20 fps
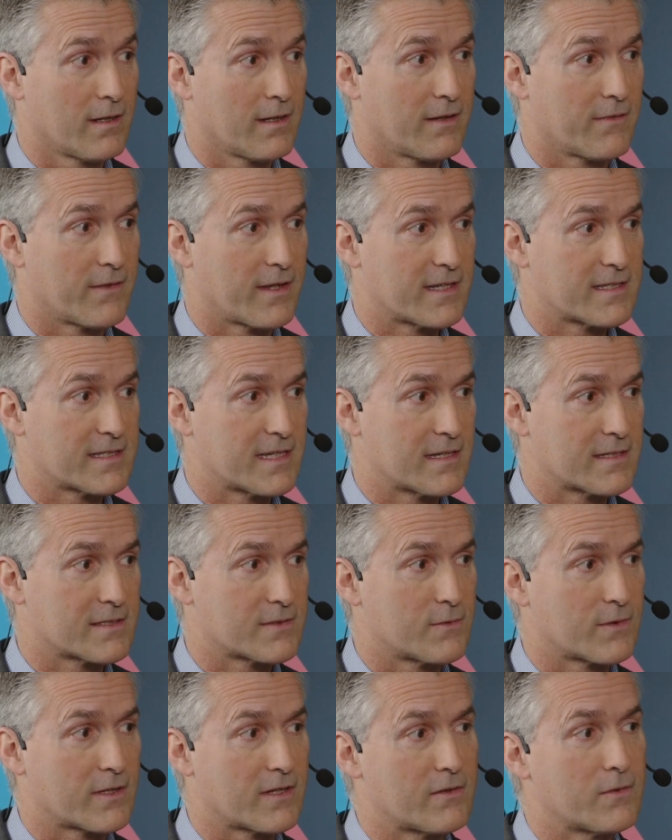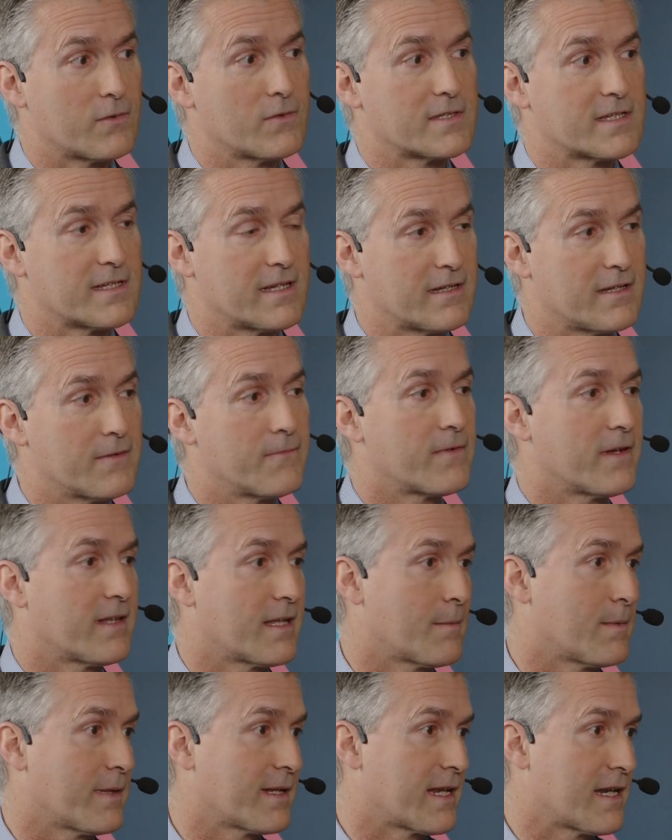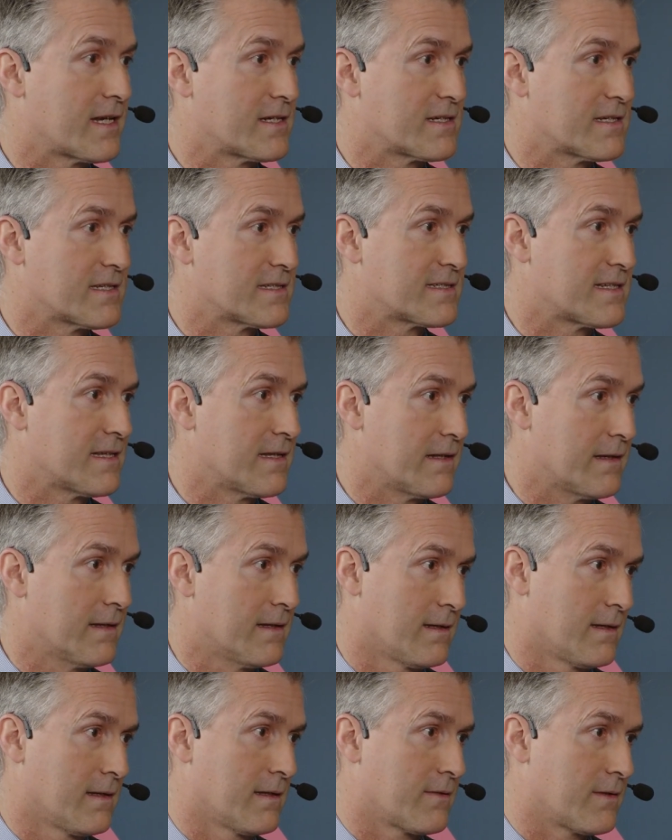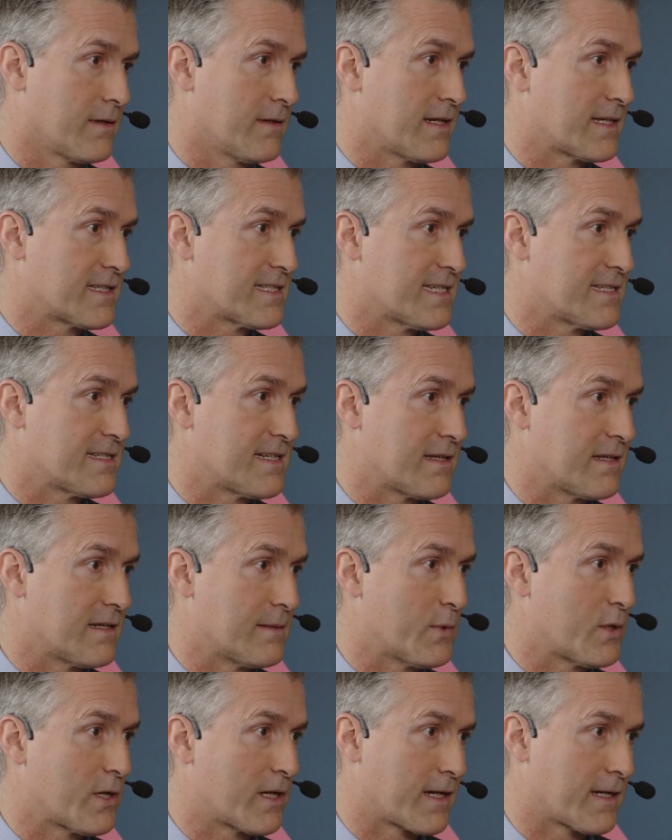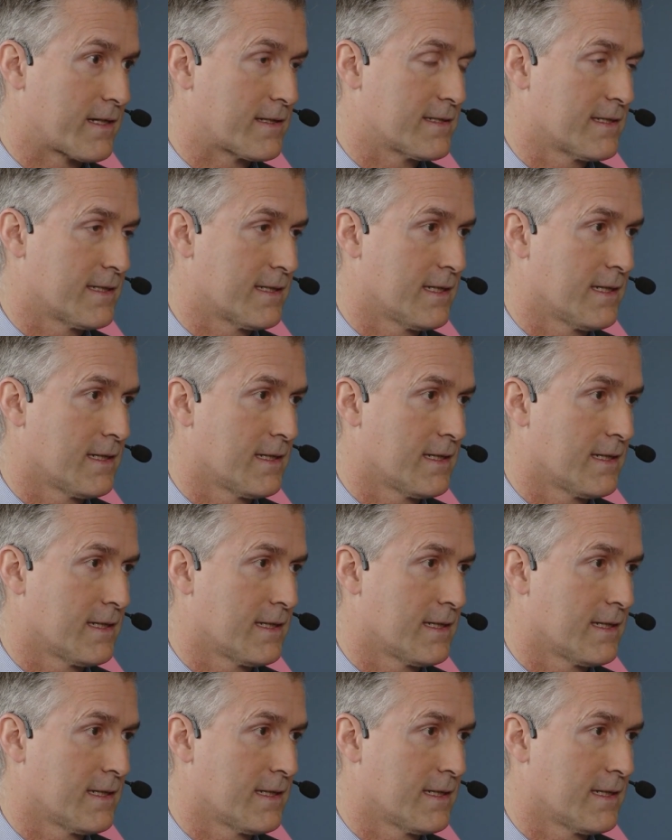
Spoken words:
in that sense, so you can use it in different applications than the existing in the market.